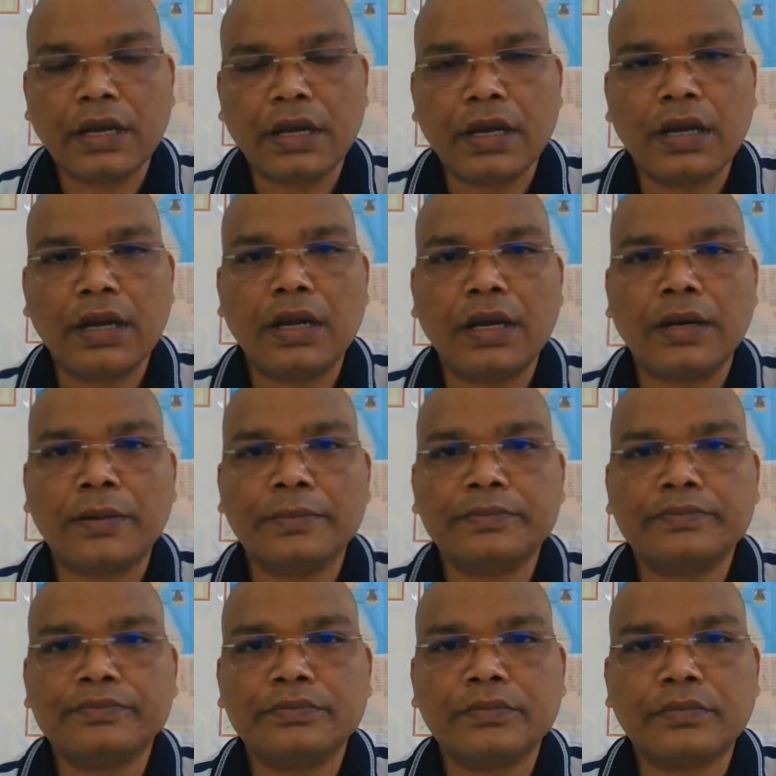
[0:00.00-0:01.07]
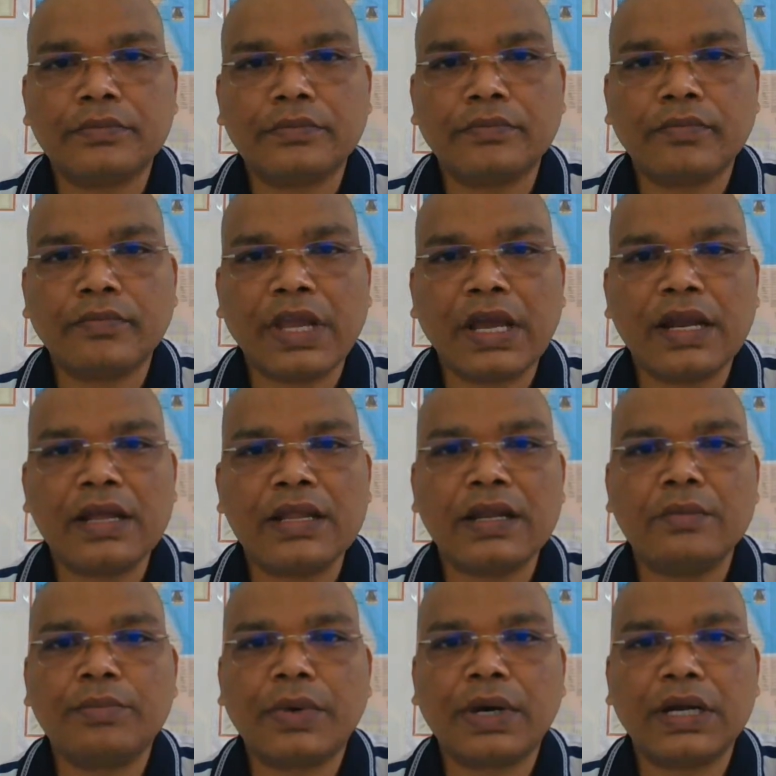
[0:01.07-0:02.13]
And
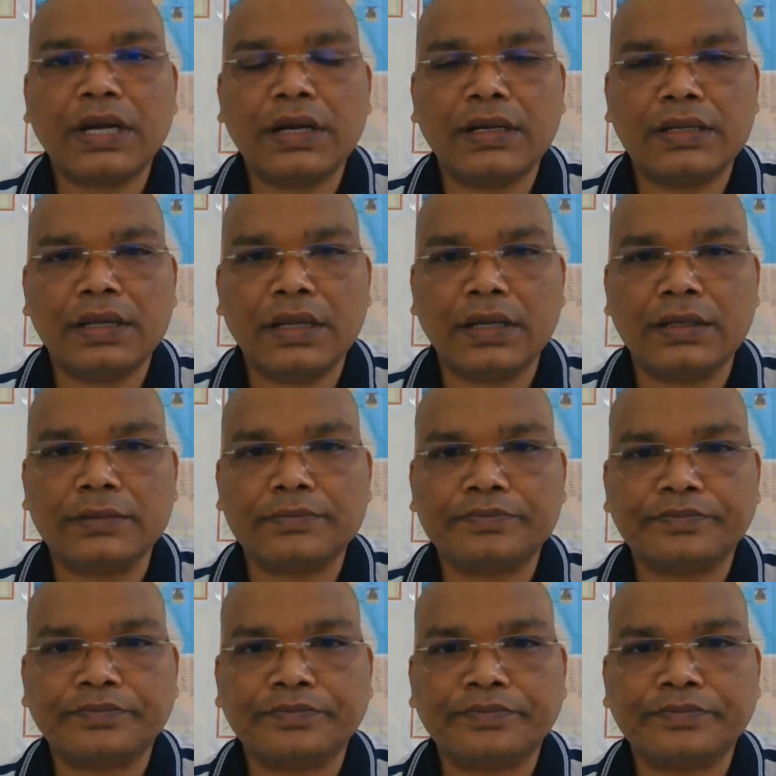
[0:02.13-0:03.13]
another important thing,